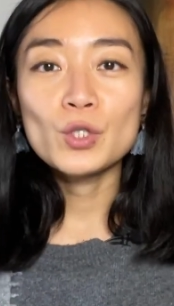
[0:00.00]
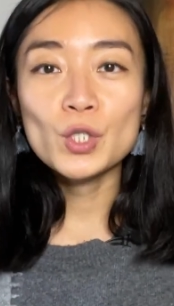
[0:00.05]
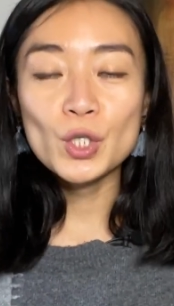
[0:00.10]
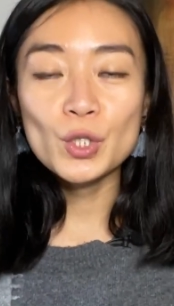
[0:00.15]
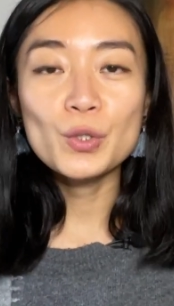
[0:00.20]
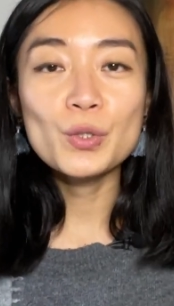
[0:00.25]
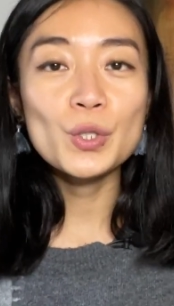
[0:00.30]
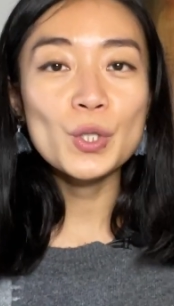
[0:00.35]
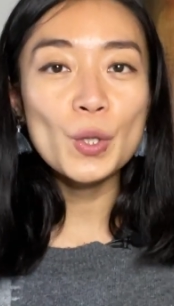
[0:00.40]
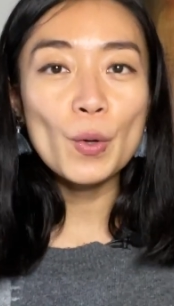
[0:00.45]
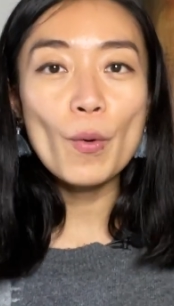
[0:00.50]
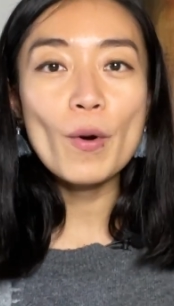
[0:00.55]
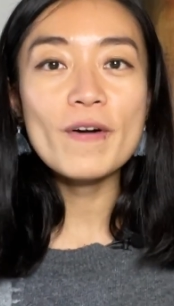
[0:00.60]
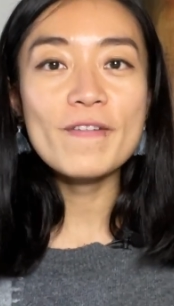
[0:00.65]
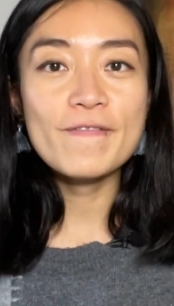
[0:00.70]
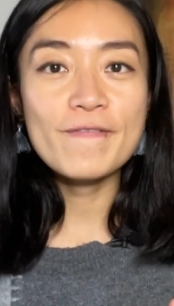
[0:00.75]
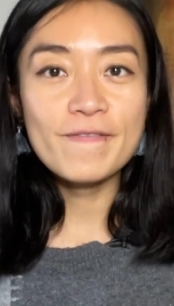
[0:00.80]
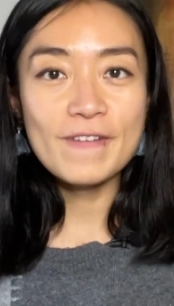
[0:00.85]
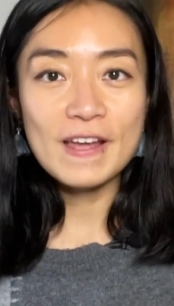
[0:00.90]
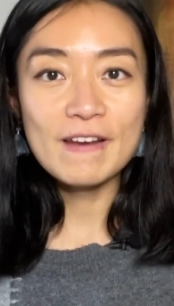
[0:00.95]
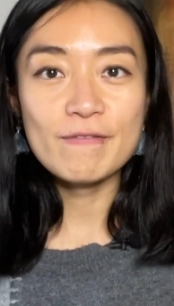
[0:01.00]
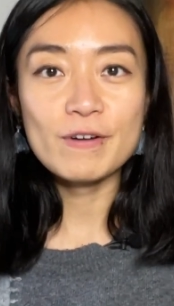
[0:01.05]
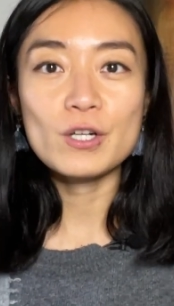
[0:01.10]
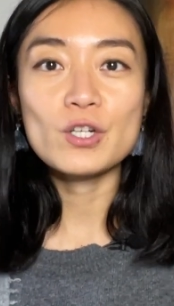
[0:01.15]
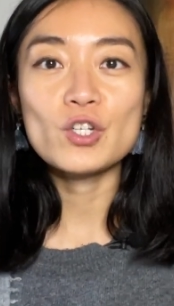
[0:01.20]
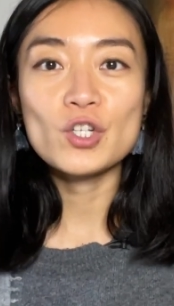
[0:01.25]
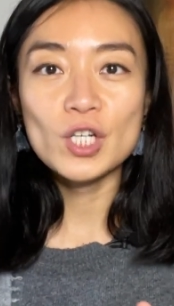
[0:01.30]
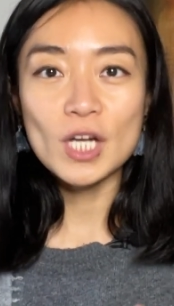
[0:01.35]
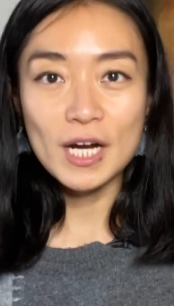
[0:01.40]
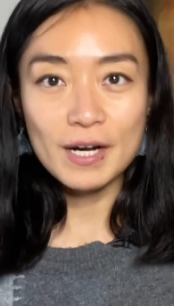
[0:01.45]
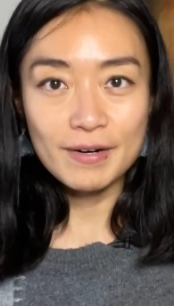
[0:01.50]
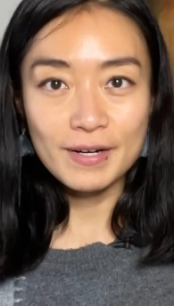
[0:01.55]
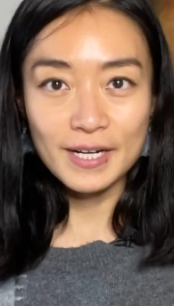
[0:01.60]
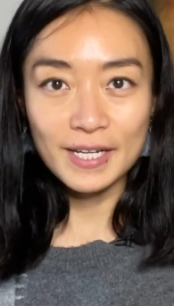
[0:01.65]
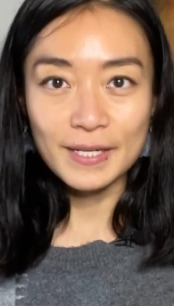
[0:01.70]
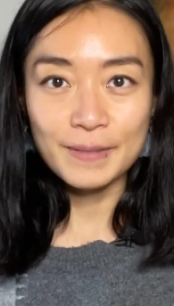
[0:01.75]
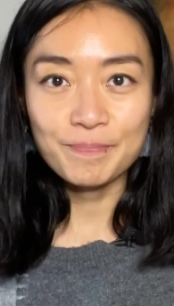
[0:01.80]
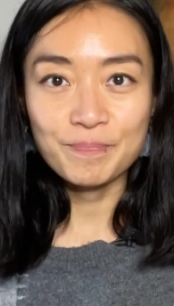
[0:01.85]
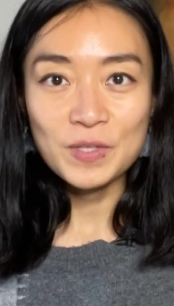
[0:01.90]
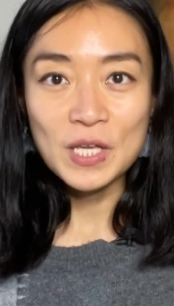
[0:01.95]
to your favorite
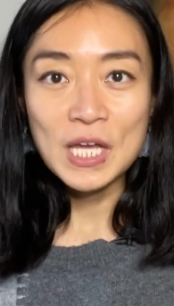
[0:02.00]
charity.